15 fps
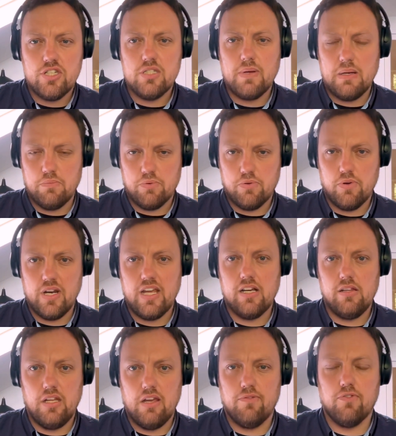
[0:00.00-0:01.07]
has been pretty
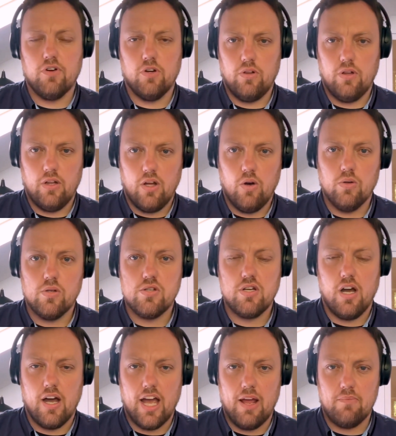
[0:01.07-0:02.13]
clear for a long
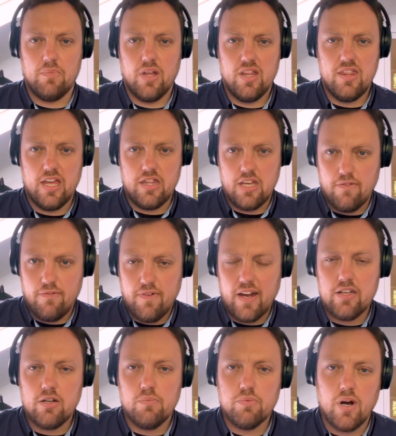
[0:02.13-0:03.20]
time that the
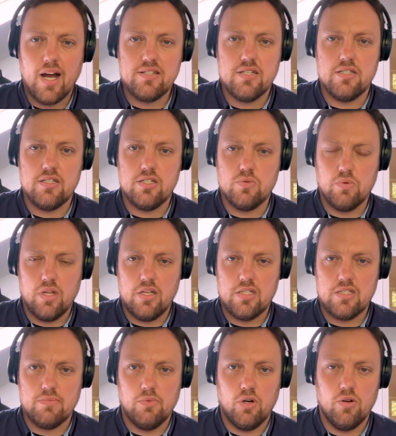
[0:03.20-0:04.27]
effect on prices is really
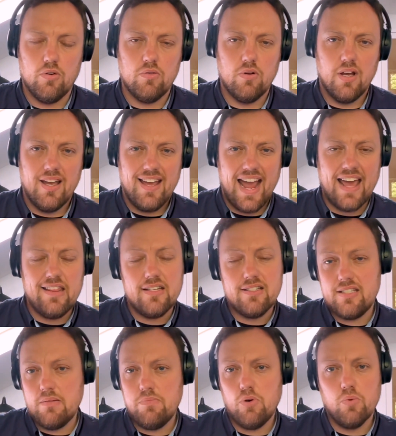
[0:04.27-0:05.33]
small. And the
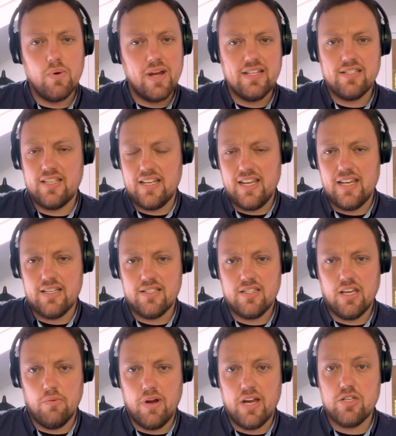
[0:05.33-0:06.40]
simple reason is
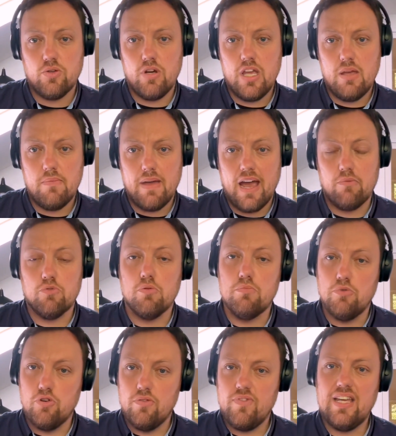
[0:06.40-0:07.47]
that we're talking about
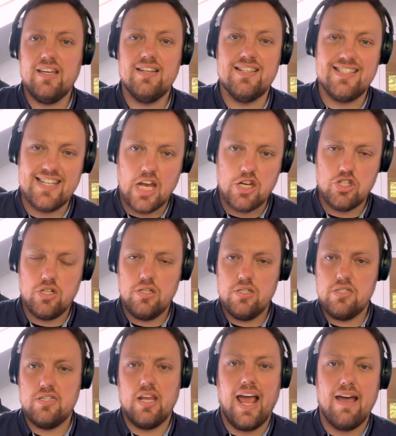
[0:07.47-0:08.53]
removing
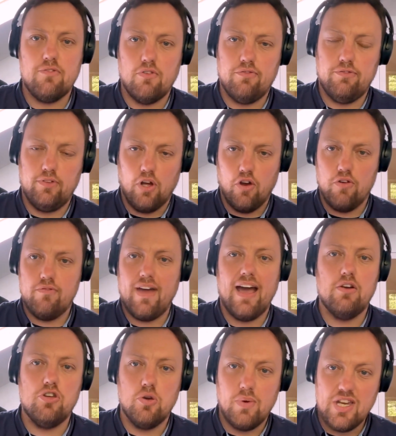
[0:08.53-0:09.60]
concessions that have a flow
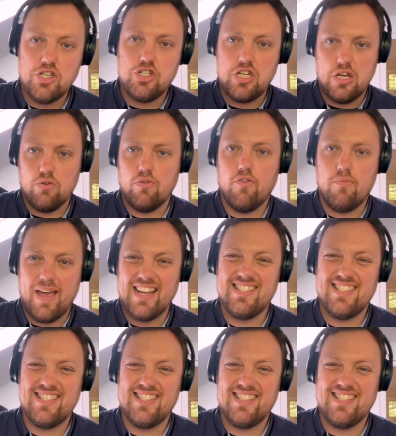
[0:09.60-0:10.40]
value each year of about